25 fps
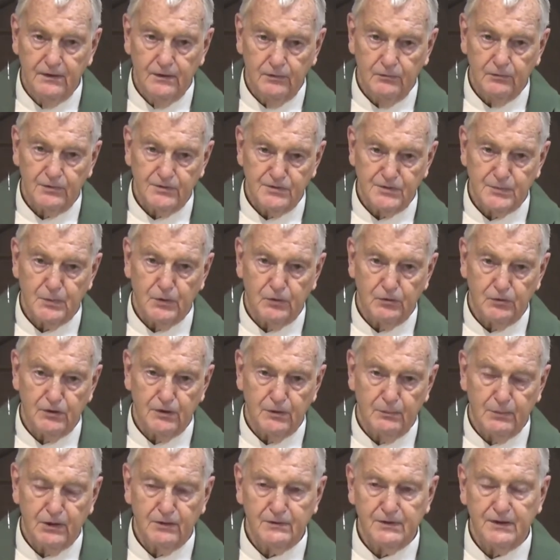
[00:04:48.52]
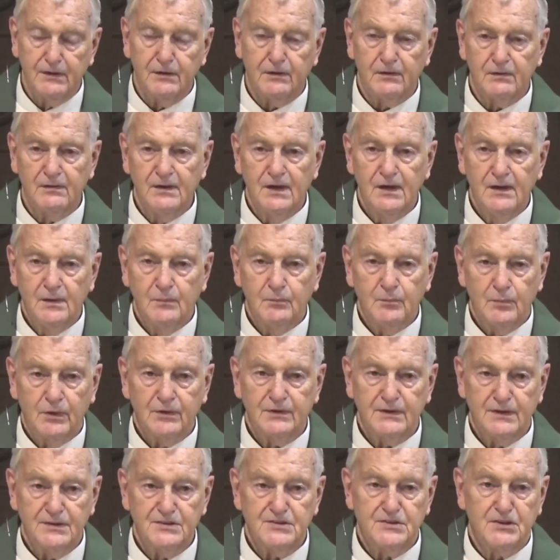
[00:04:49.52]
was spoken about here, but
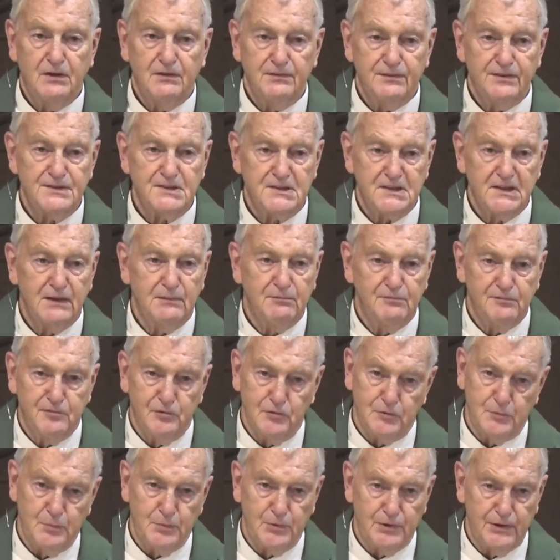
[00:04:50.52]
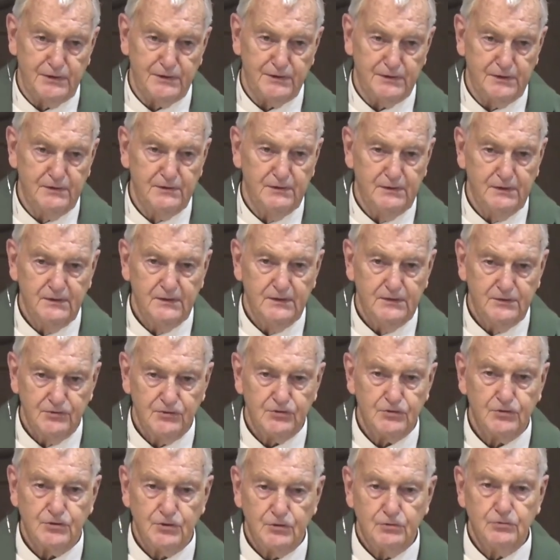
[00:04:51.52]
it's on the same footprint.
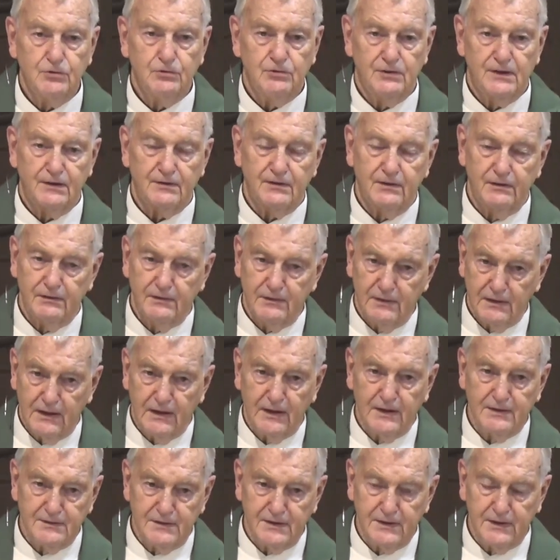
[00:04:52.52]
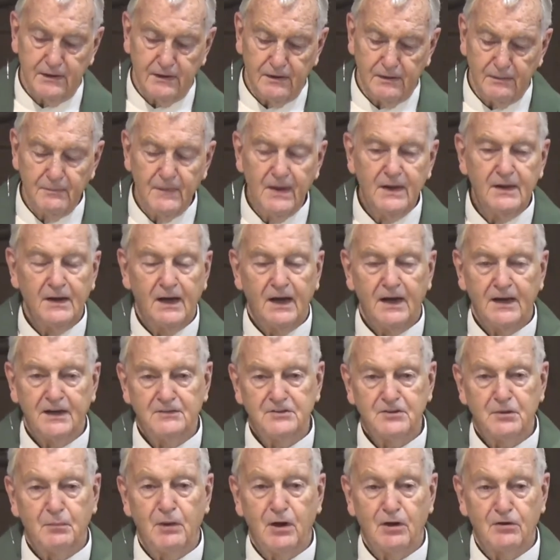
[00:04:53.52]
So you do get a little idea. And
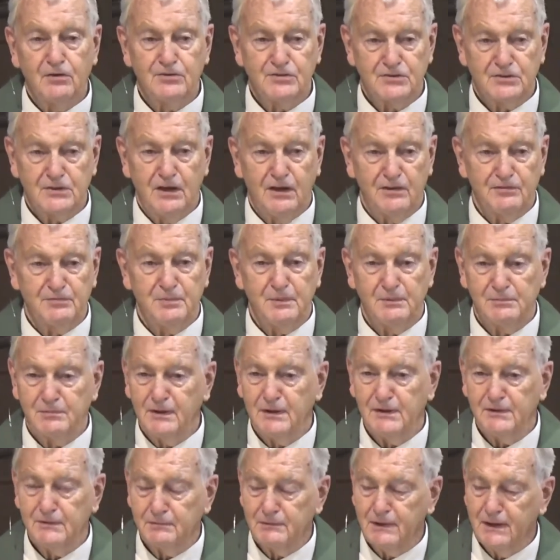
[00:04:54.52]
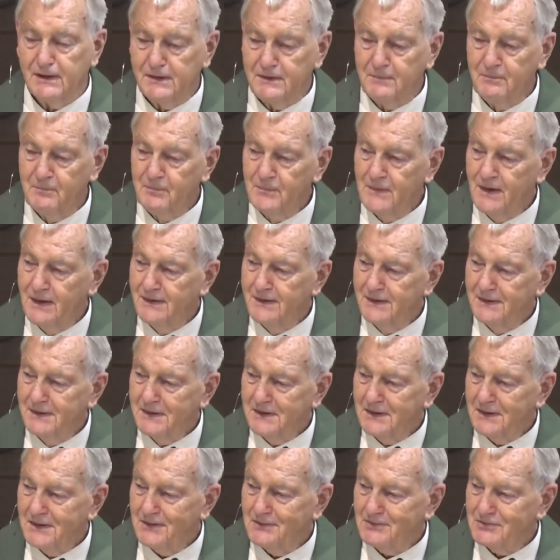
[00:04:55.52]
tomorrow's gospel, by the way,
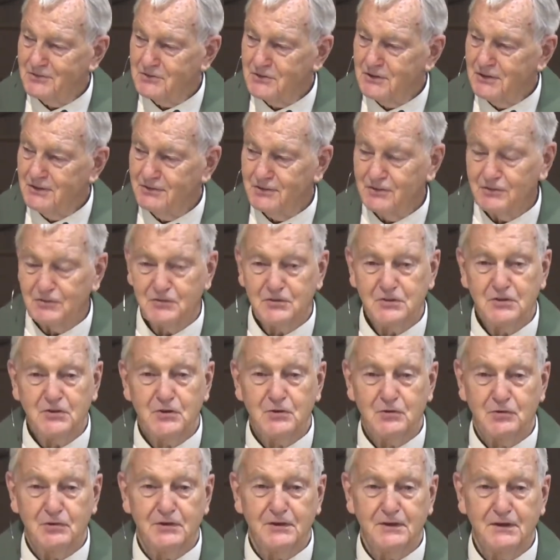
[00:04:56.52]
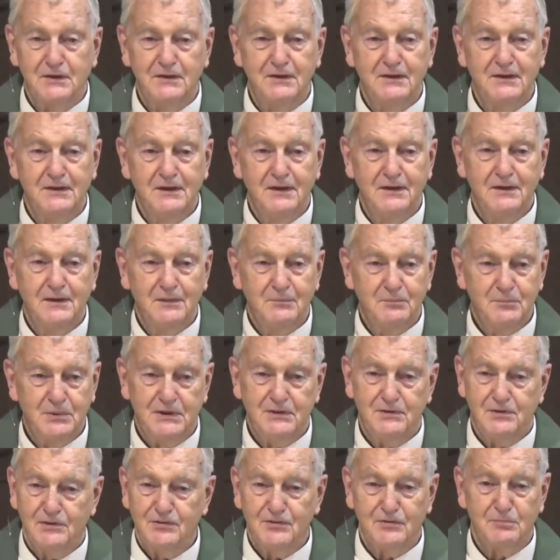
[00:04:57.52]
is Jesus curing
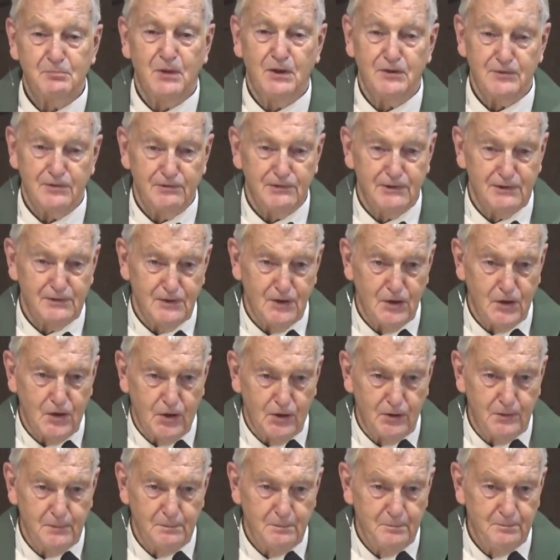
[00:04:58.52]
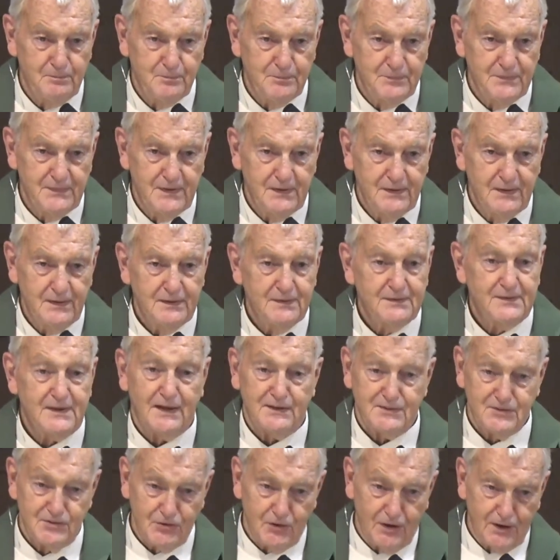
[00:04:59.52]
Peter's mother-in-law.
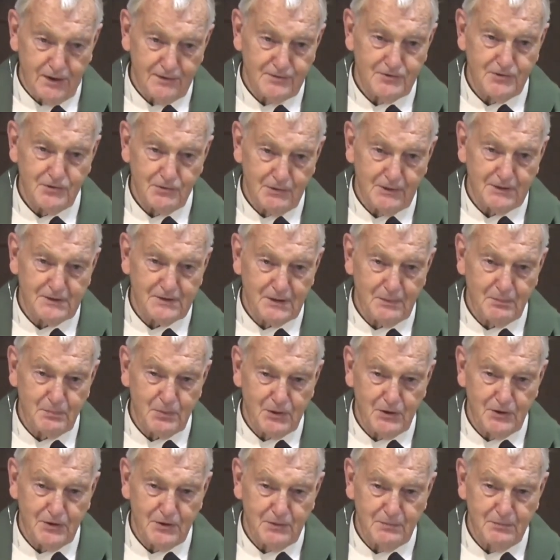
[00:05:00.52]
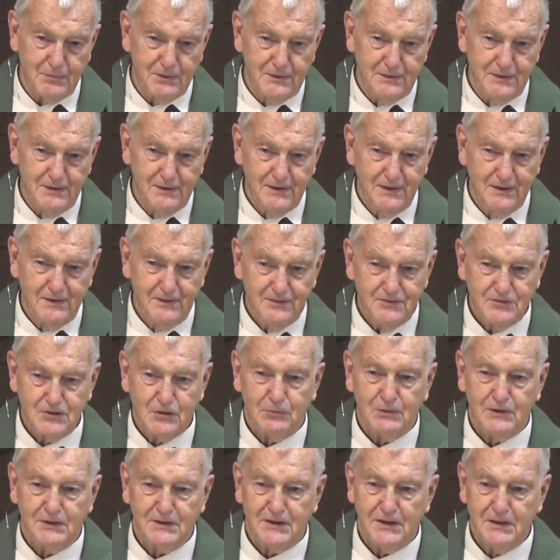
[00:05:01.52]
That's also at Capernaum. So
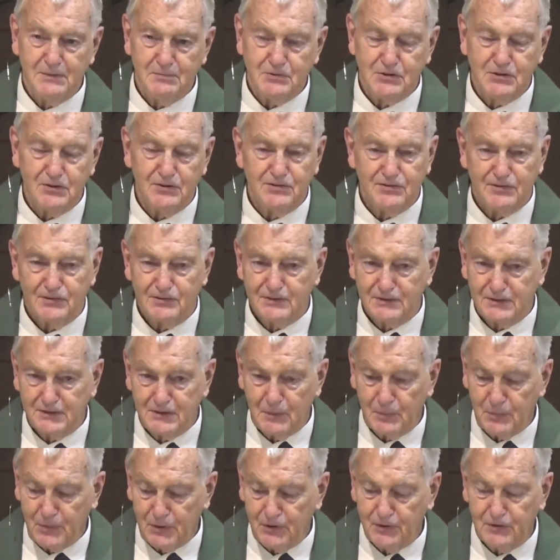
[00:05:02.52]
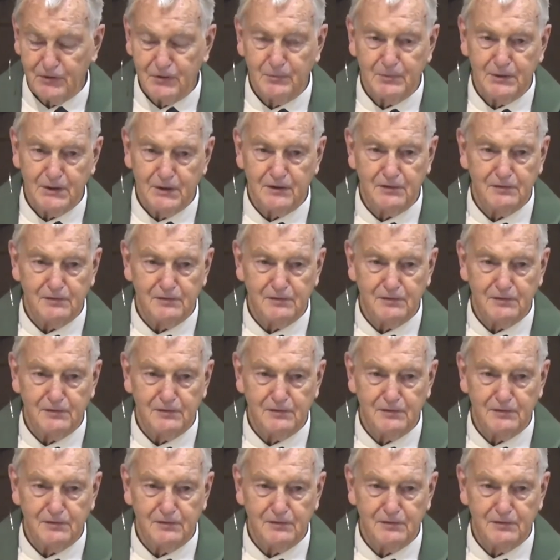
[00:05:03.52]
we'll keep Jesus in Capernaum here